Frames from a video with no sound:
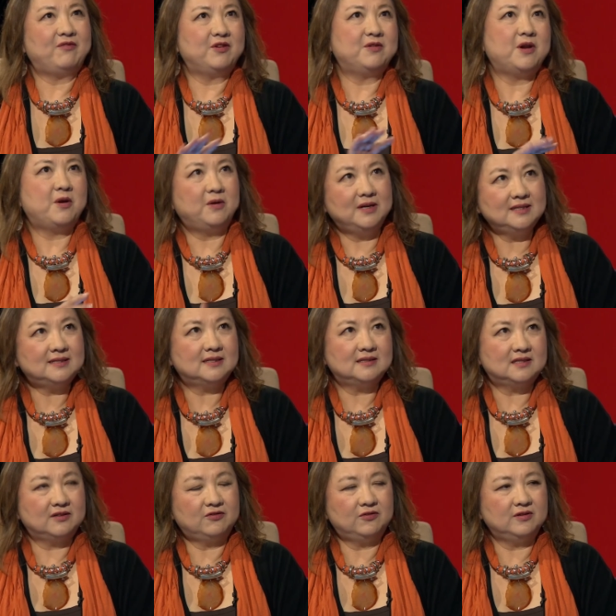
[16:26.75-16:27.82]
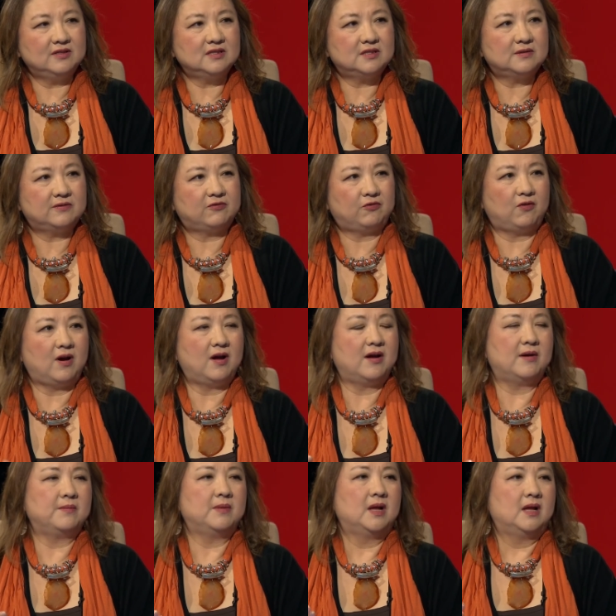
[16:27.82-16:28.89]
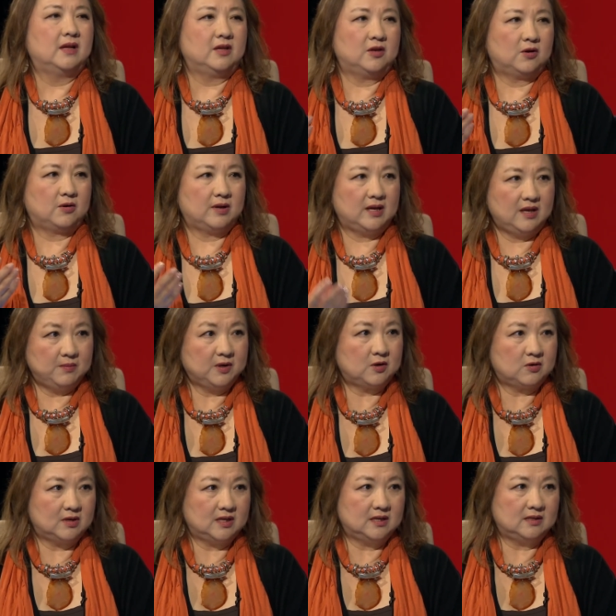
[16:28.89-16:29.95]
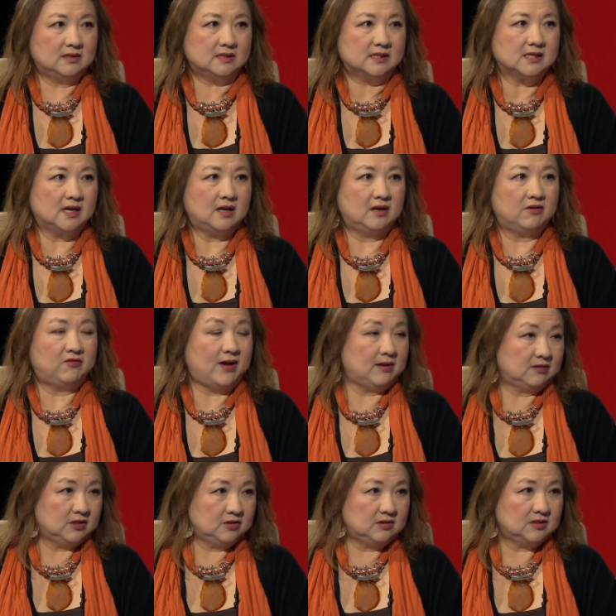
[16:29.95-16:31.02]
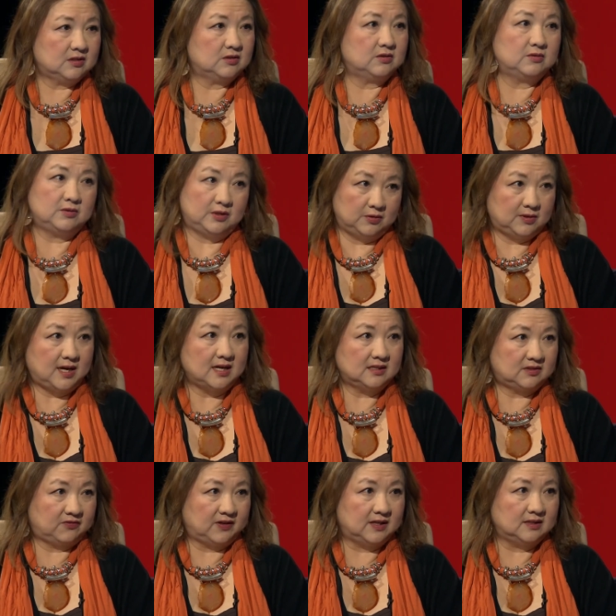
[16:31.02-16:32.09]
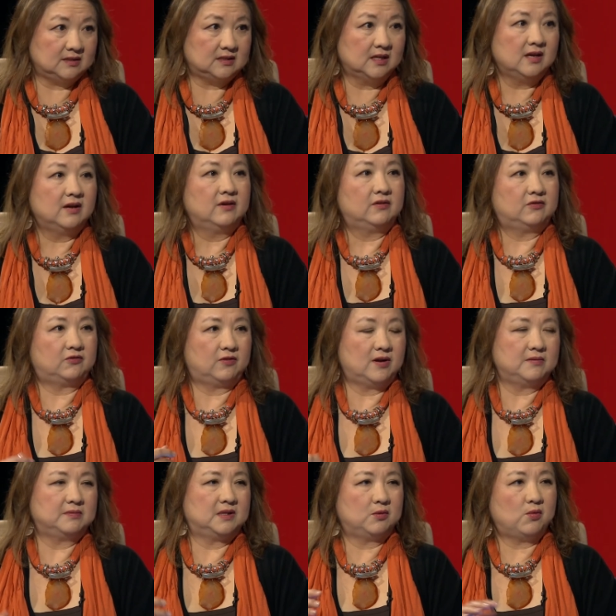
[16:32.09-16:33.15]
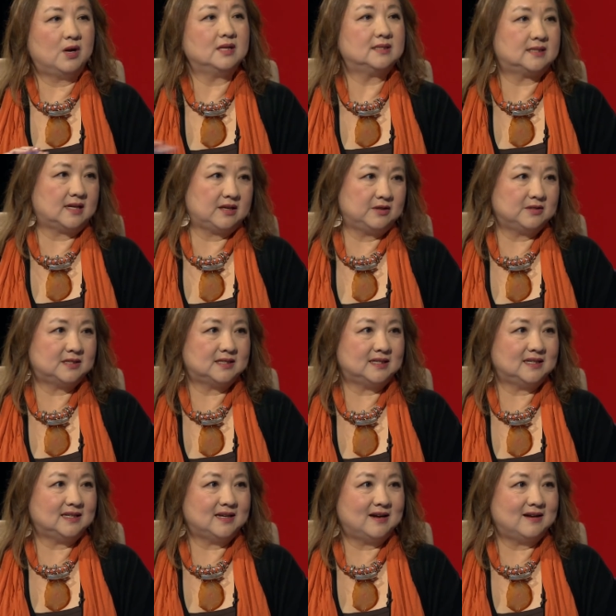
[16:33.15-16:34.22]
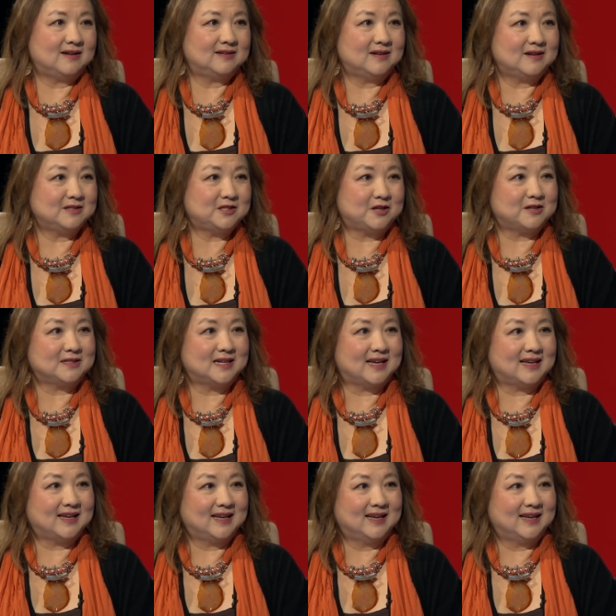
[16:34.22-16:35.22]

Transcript: you noticed the difference from your immigrant uh, founders who you guys fund from the ones that you see on, on Shark Tank?